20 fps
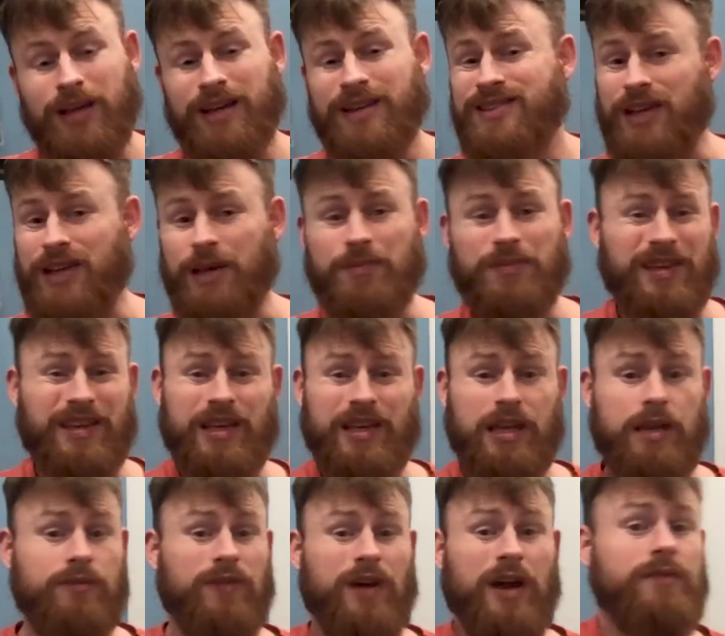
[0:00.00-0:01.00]
Same thing,
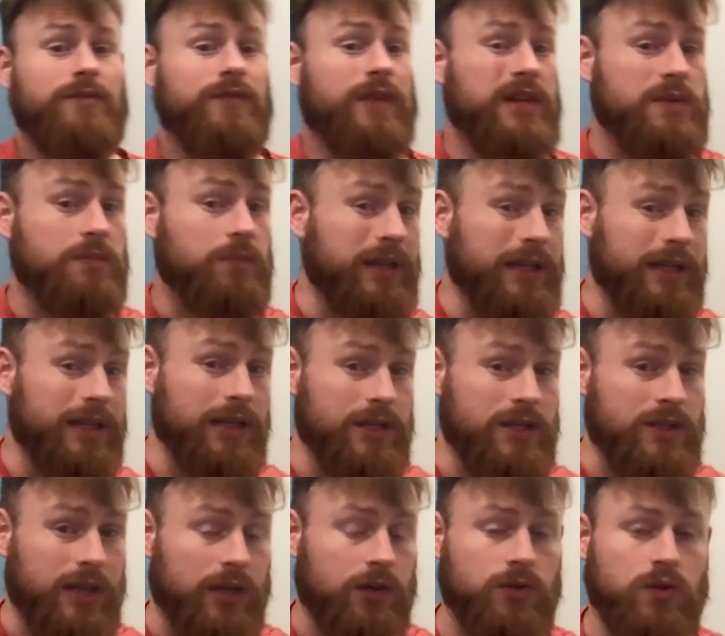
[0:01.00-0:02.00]
if I invest money in a
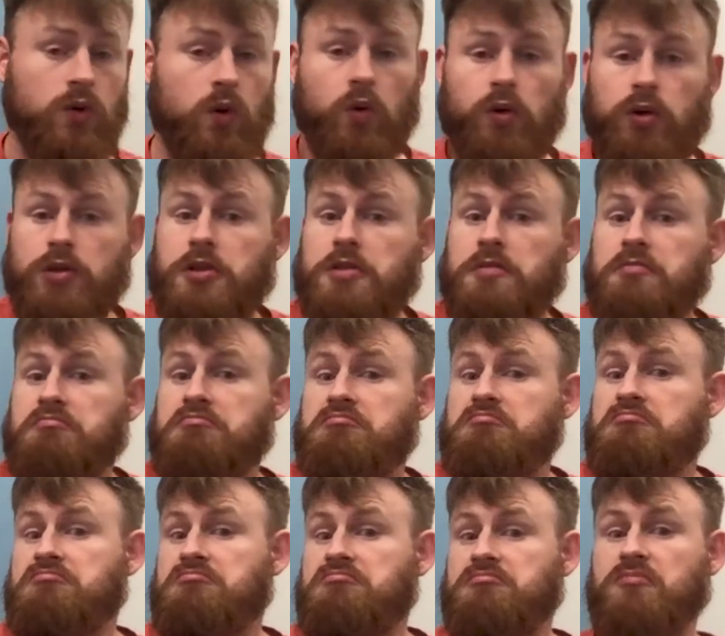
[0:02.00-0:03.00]
sales course,
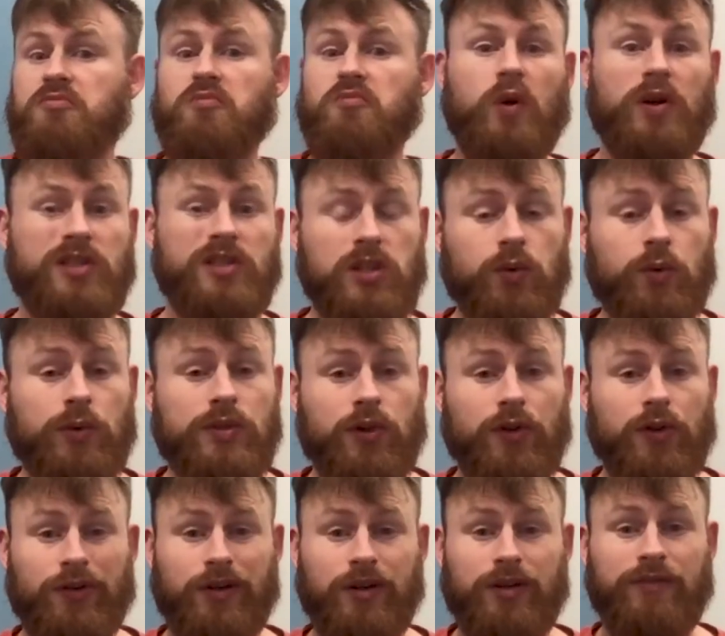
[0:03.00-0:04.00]
what's the
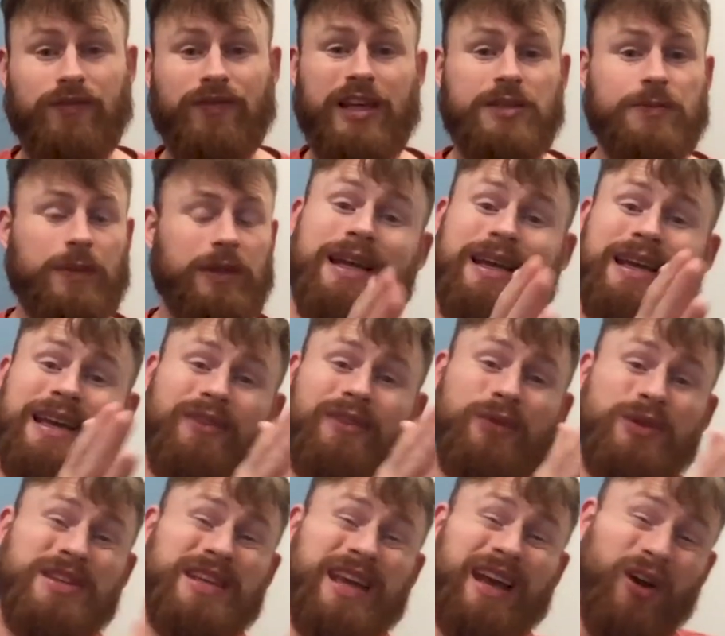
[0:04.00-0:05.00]
return on investment? If
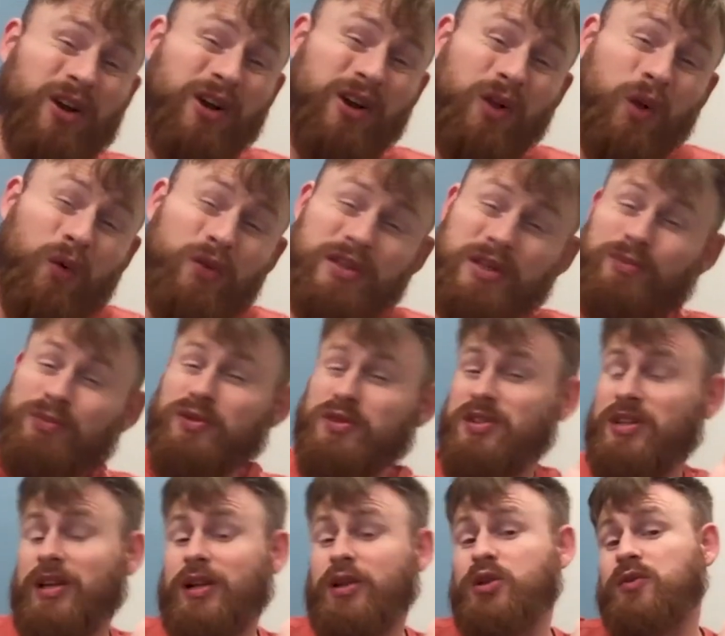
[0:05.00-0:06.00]
we take our closing
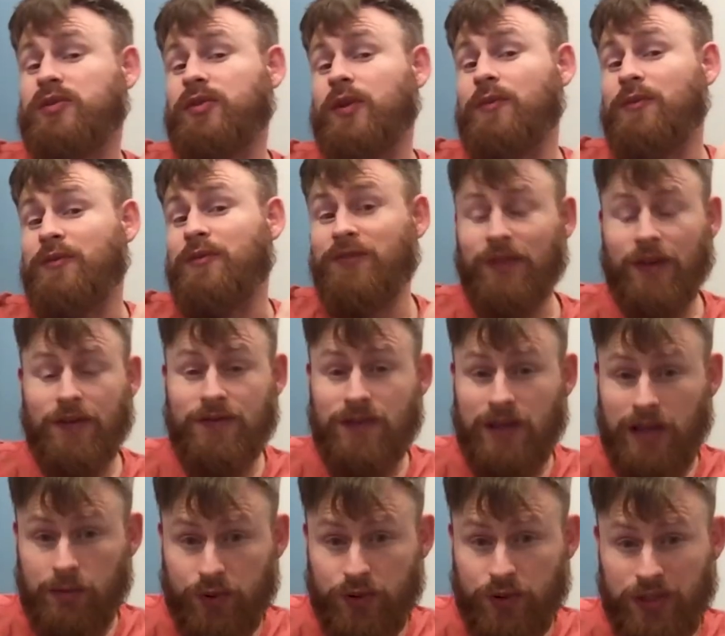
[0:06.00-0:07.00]
percentage from
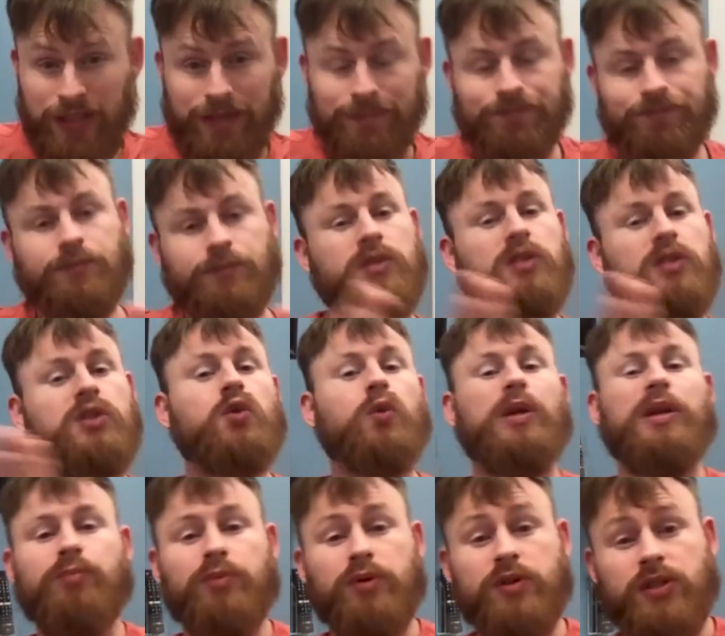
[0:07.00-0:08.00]
15% to
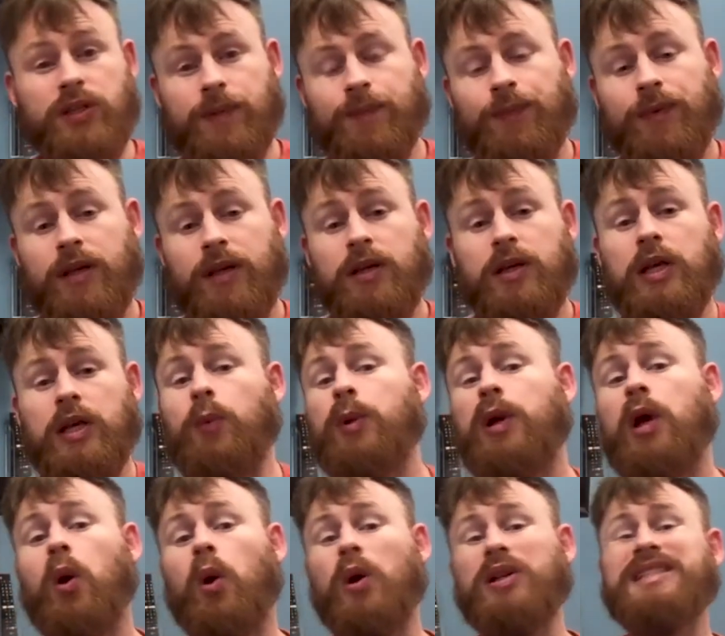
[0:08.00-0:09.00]
20%, and we
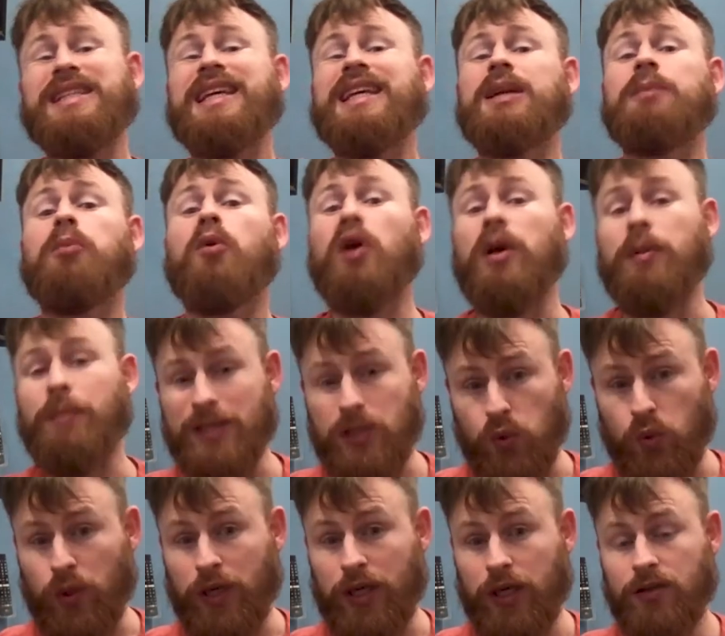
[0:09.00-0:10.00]
go on 10 appointments
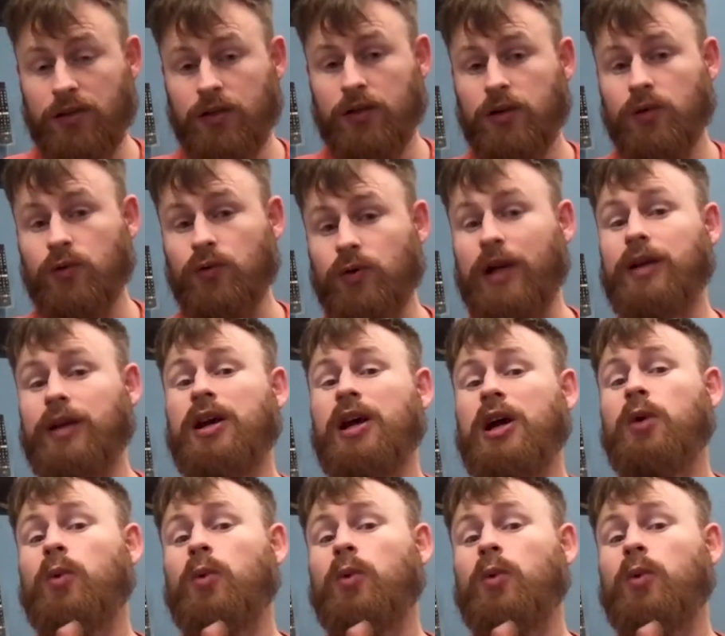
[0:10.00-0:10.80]
a week, right?